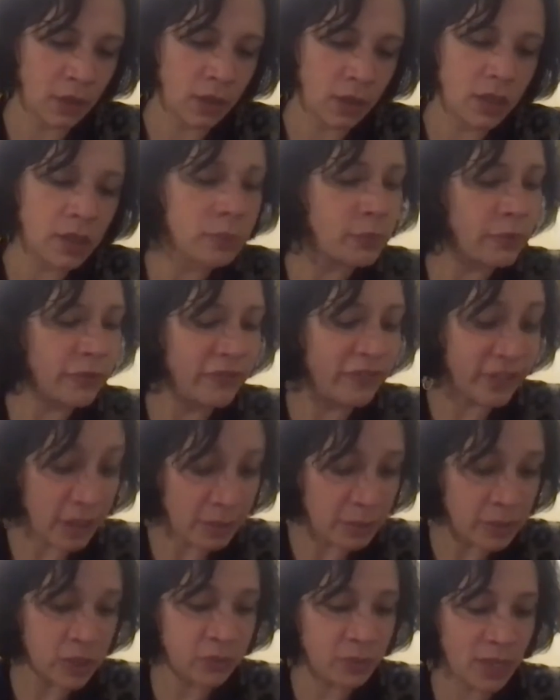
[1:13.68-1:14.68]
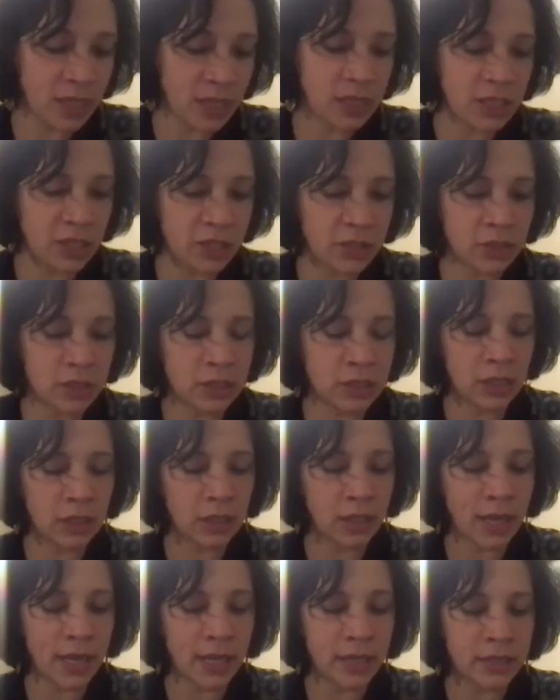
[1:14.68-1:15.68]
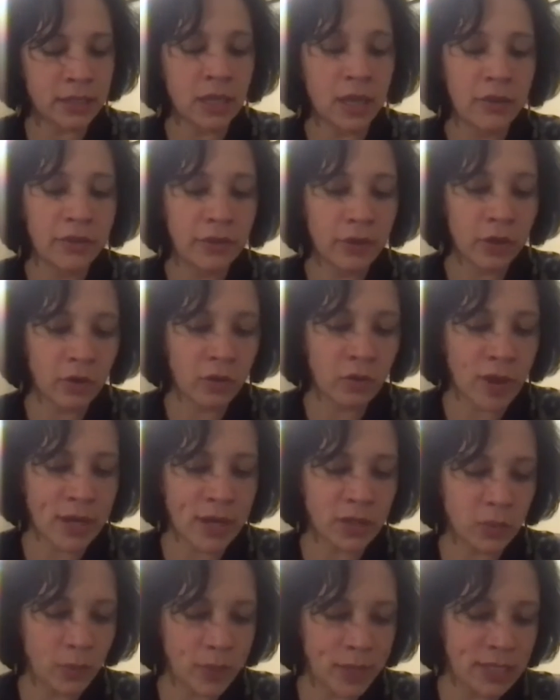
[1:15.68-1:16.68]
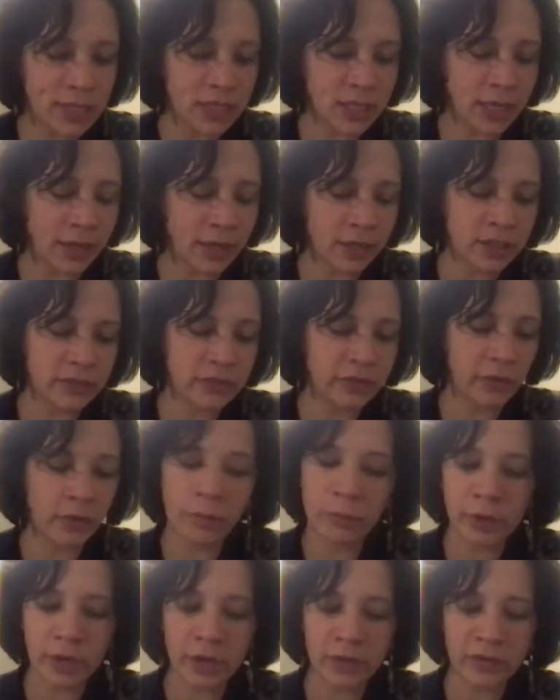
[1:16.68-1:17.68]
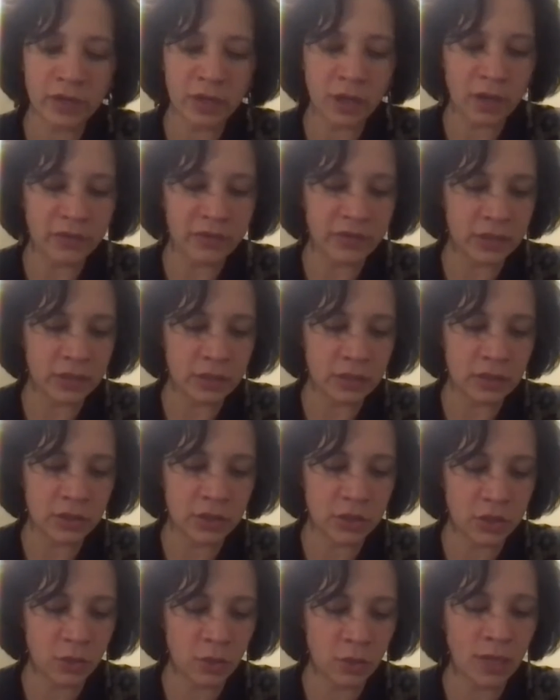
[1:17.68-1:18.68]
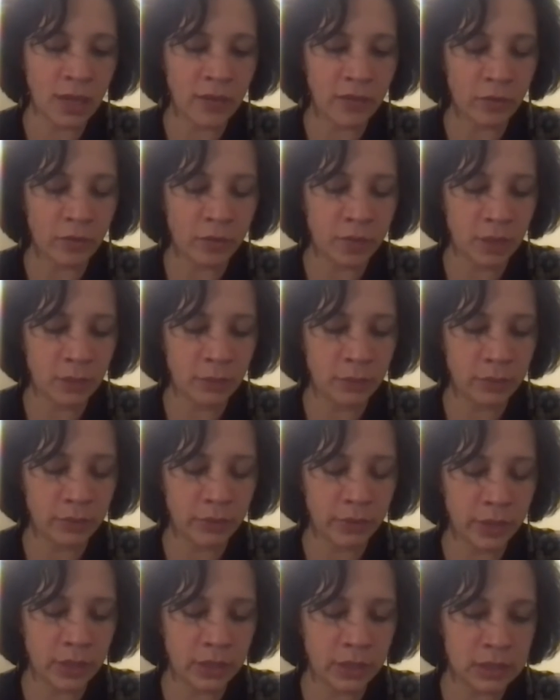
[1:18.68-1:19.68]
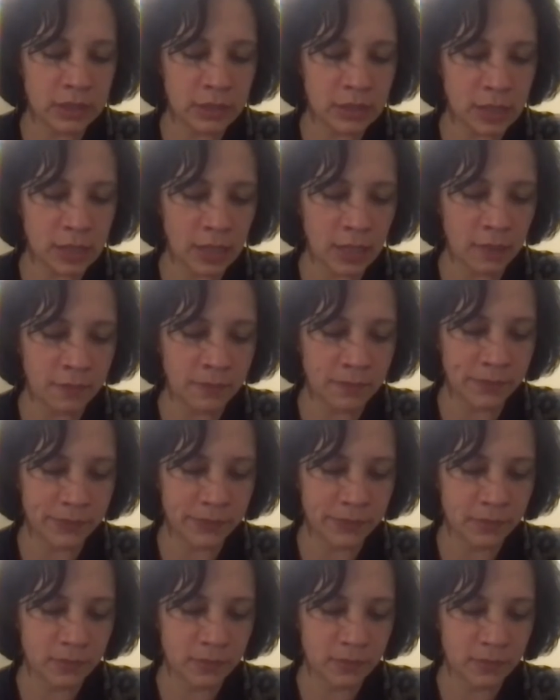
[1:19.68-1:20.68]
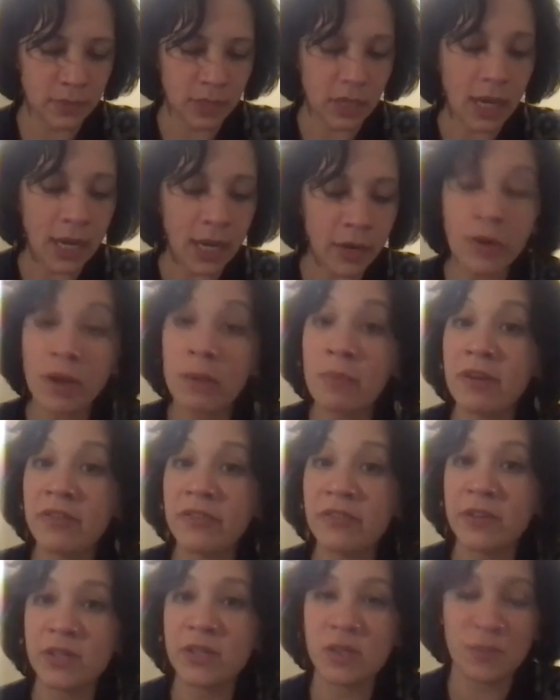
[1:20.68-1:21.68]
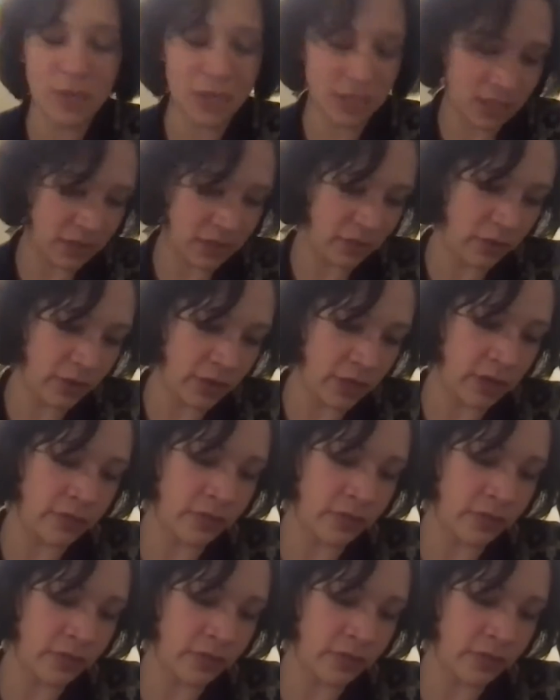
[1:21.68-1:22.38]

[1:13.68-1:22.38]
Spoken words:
The Flemish man teaches the class the correct way to ask for a private office should we ever be employed in the city. I write my first piece of creative